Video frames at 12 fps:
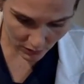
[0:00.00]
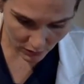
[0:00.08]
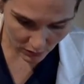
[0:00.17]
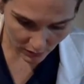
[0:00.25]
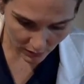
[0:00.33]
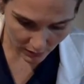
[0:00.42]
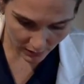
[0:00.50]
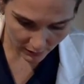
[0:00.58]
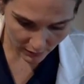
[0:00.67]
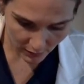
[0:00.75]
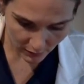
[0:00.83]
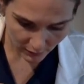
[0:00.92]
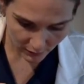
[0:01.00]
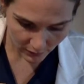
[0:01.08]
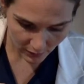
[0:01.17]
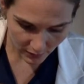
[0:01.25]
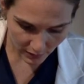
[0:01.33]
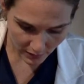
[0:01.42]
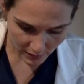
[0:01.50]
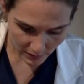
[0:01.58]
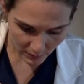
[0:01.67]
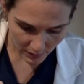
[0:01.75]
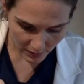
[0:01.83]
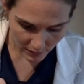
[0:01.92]
so that I have enough
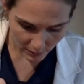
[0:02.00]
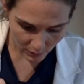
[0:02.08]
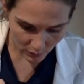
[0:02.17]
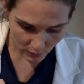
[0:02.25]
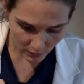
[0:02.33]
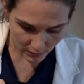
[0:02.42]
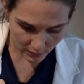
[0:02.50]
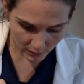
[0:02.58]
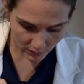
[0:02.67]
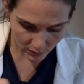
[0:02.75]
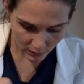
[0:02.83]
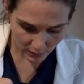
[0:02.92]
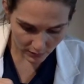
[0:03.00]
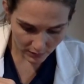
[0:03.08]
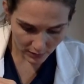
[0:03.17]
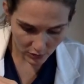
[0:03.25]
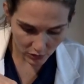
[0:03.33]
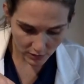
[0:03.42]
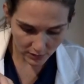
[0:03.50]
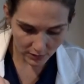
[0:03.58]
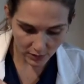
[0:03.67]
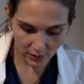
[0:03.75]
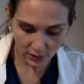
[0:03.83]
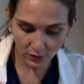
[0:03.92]
space in between the stitches so
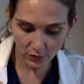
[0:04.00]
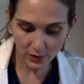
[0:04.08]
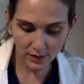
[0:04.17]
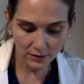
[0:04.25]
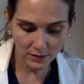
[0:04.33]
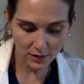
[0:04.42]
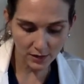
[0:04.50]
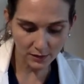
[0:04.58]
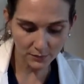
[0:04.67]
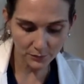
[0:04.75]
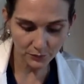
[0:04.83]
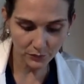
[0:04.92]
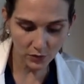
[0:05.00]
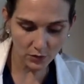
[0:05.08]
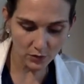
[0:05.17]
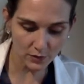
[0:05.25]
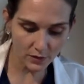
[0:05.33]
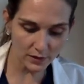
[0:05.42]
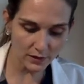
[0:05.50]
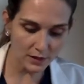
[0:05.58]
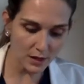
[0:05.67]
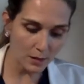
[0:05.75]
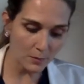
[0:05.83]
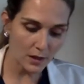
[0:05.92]
that the thread's not growing on the
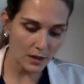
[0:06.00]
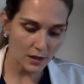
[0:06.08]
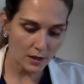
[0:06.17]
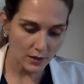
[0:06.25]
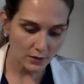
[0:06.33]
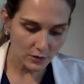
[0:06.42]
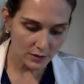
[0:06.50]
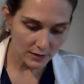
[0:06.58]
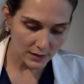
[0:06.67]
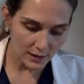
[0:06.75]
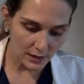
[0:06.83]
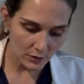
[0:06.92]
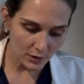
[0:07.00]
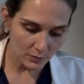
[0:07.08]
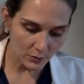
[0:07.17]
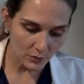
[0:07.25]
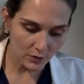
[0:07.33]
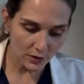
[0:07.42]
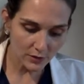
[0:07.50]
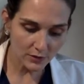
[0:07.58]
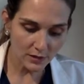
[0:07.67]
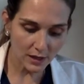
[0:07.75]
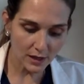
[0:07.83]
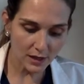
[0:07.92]
top. As soon as that needle comes through the other
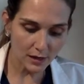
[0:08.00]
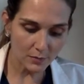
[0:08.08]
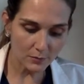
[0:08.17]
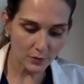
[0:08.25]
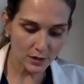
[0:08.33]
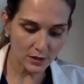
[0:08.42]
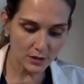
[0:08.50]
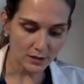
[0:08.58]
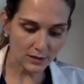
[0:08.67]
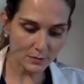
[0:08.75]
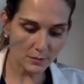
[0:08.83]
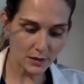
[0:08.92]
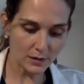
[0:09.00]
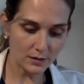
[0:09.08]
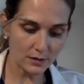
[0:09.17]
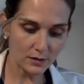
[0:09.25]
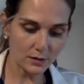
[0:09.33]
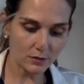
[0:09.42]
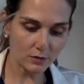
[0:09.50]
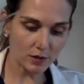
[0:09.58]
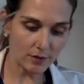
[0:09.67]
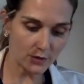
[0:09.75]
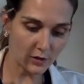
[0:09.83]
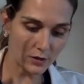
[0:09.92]
side, I'm readjusting my
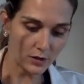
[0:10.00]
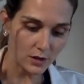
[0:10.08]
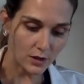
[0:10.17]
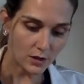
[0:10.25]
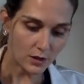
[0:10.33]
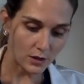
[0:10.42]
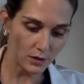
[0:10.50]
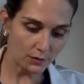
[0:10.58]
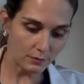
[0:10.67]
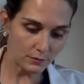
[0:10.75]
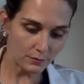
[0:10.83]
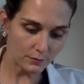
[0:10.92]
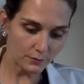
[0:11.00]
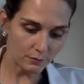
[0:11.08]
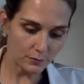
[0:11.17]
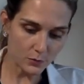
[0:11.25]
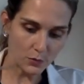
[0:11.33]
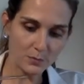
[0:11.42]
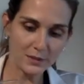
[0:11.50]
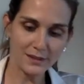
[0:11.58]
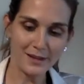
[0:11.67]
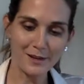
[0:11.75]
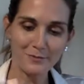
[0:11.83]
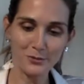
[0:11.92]
driver. Oops,
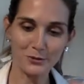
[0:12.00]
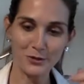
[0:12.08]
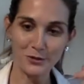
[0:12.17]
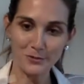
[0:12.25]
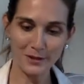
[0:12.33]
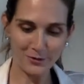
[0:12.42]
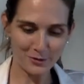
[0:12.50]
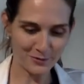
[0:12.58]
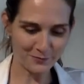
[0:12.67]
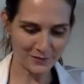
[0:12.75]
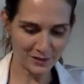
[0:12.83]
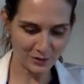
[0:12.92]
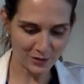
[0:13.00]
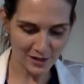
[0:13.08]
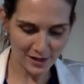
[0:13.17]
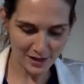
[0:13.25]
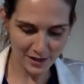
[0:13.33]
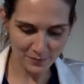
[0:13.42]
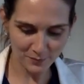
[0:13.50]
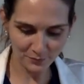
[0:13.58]
and I pulled all the way through. Let's try that again.